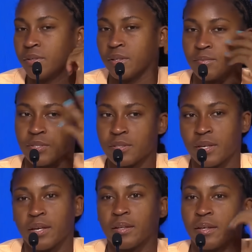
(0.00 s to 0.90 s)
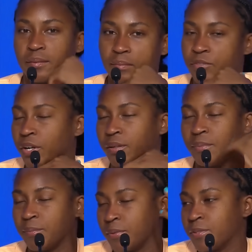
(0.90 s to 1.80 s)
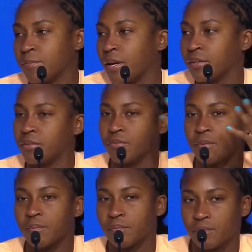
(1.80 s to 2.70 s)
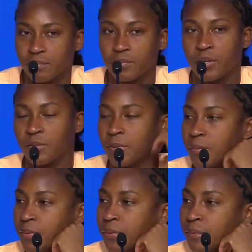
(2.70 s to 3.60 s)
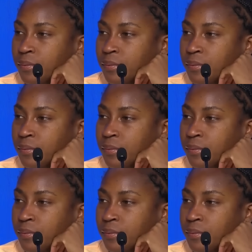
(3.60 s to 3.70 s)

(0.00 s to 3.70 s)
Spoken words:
I'm just saying, like, trying to be perspective from other people.